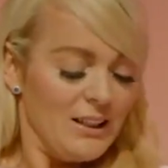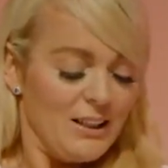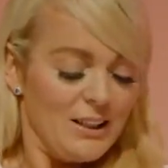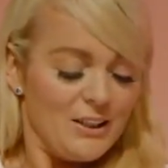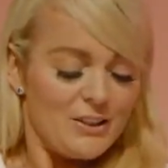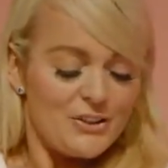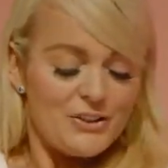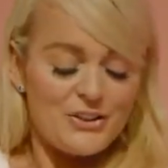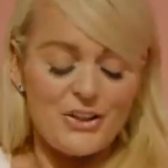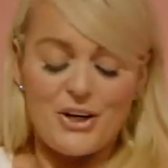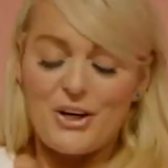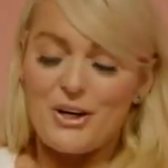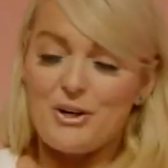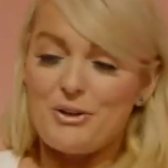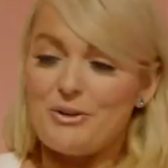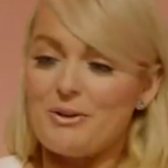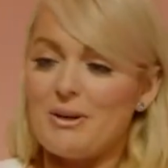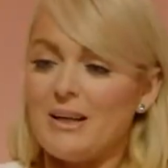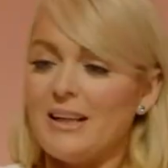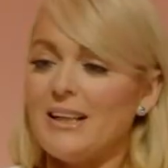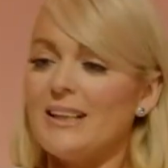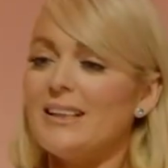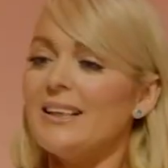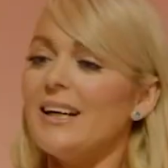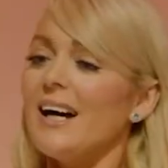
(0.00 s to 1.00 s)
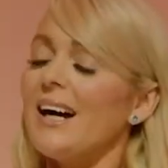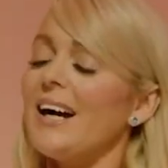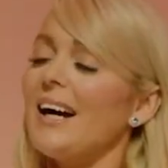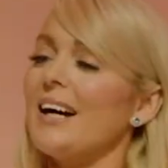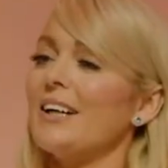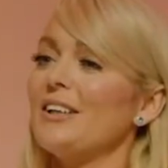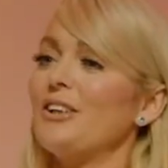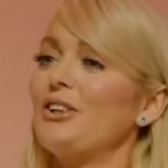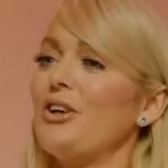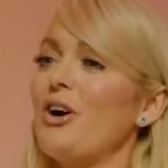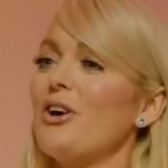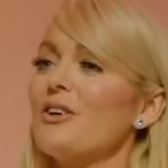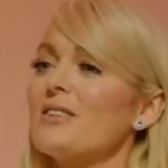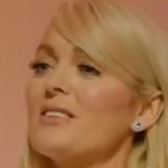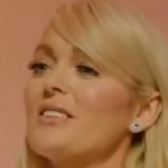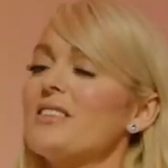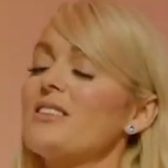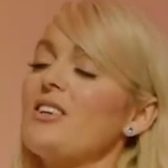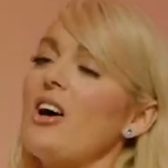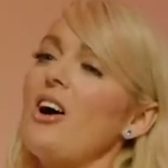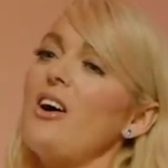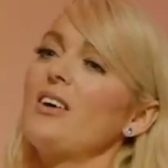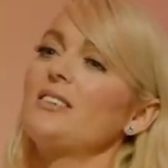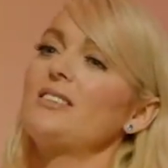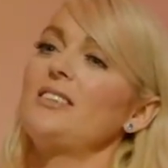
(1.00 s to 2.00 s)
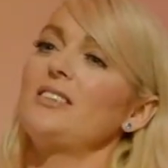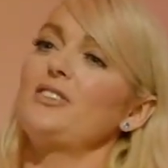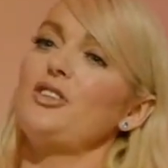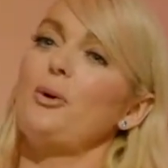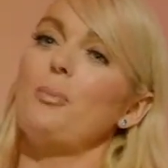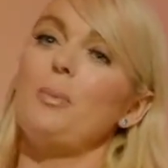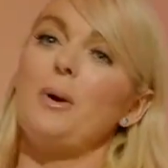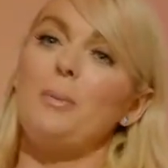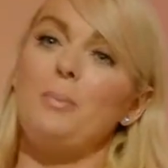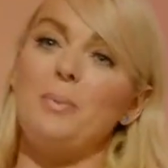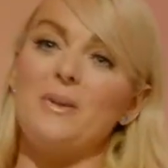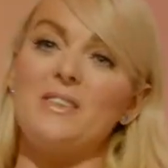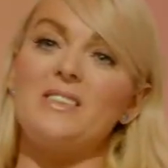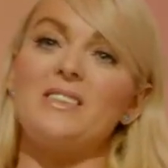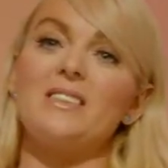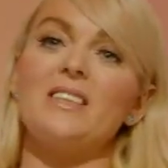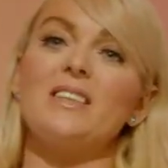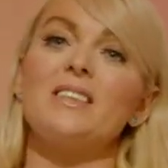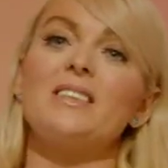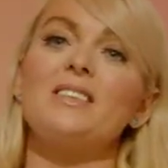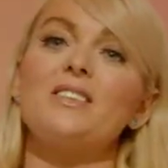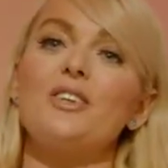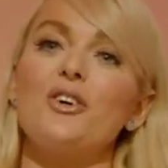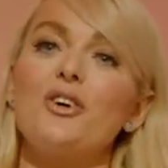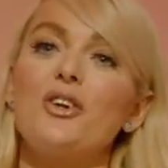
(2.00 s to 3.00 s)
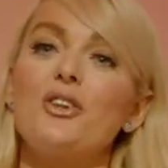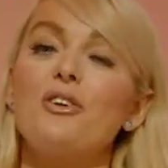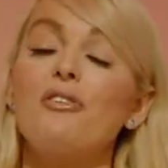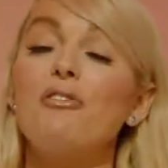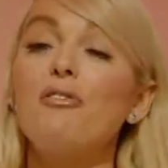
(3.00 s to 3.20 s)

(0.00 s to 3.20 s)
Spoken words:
So I got started on my business on the